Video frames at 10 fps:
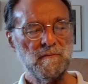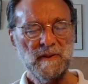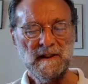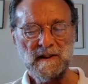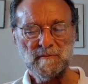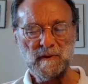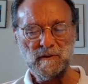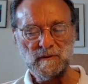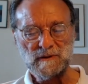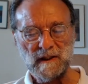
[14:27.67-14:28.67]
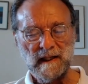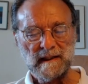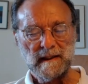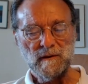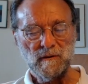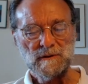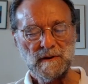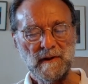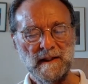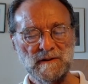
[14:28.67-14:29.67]
billiard balls can
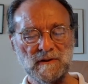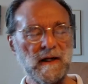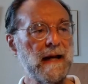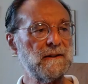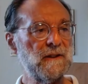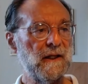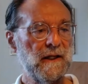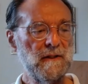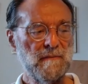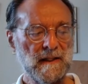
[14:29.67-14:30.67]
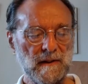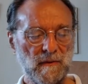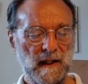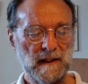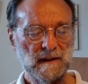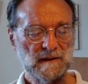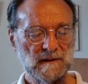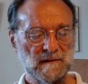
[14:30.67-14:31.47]
also interact in many ways.